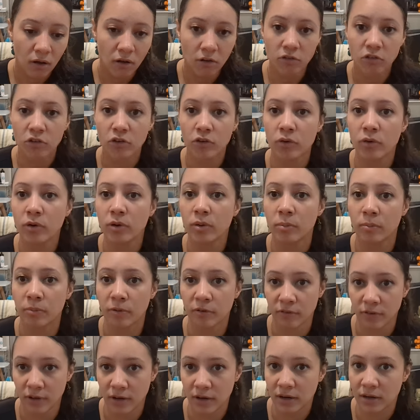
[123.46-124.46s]
Also, you can
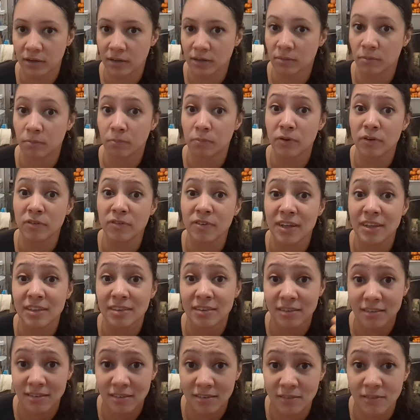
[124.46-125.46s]

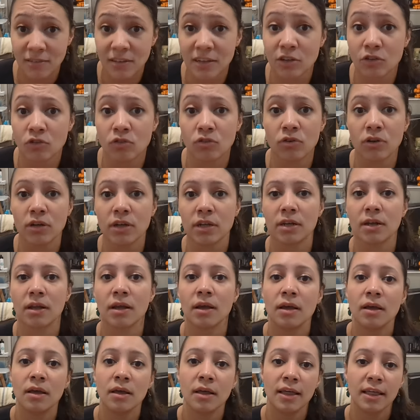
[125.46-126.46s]
preventatively treat
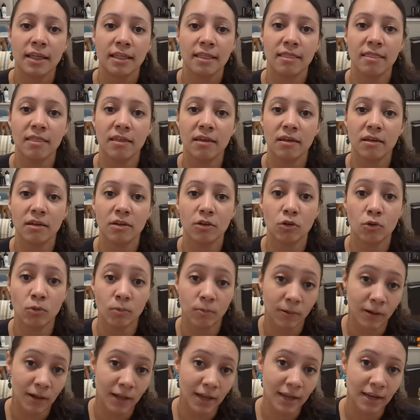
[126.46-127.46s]
the new
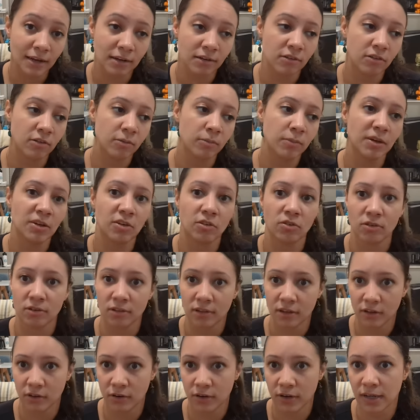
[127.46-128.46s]
plant to make sure
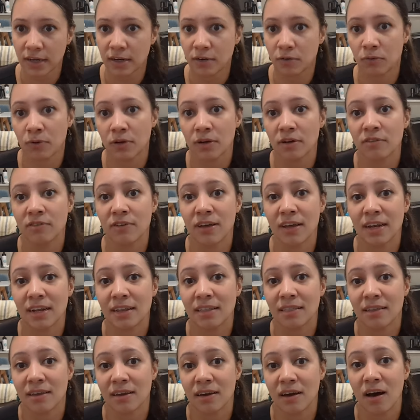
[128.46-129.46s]
that you're getting rid of
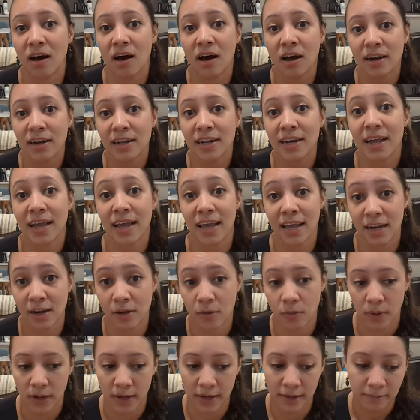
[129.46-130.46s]
anything on it
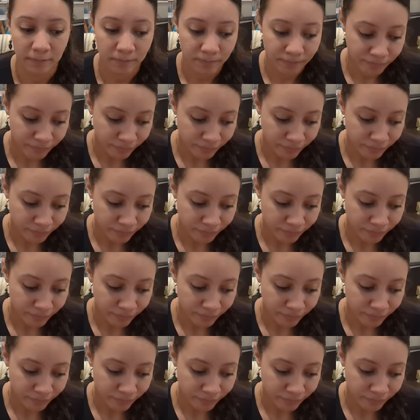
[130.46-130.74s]
anyway.